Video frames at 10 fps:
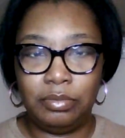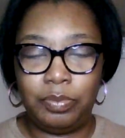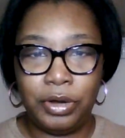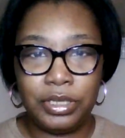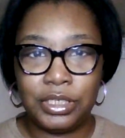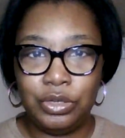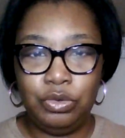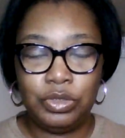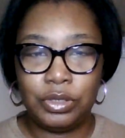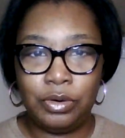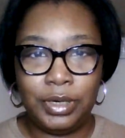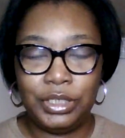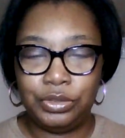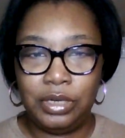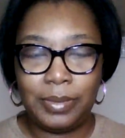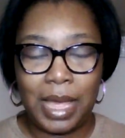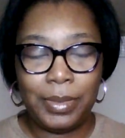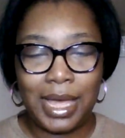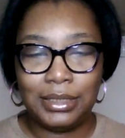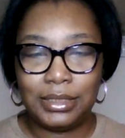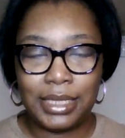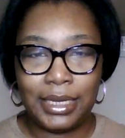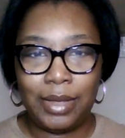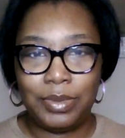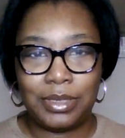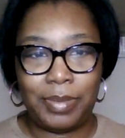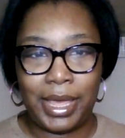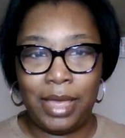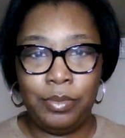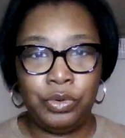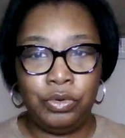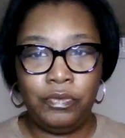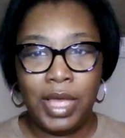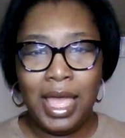person who's throwing the trip. I mean, I just think that was a bad move.